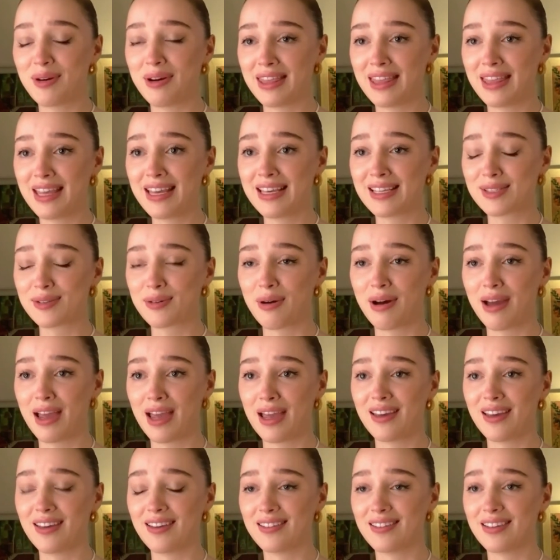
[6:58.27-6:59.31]
So I think it's
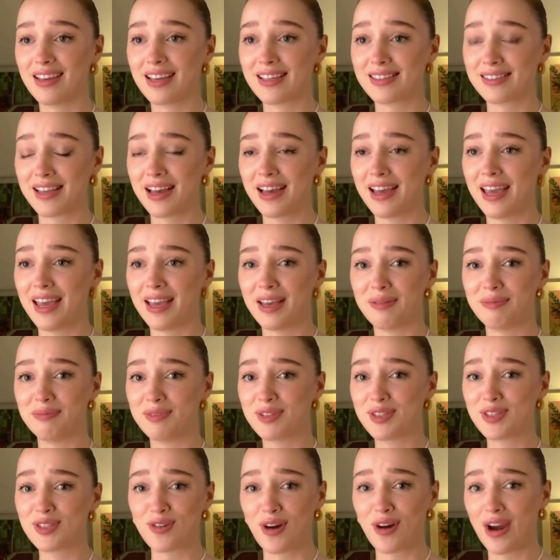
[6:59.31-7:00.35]
quite
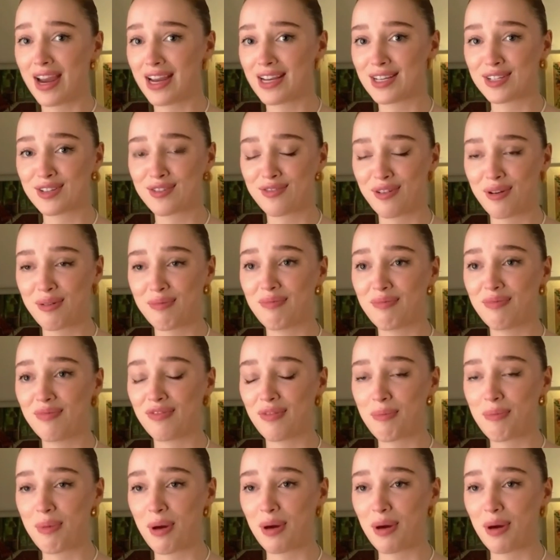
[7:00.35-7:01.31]
exciting and strange for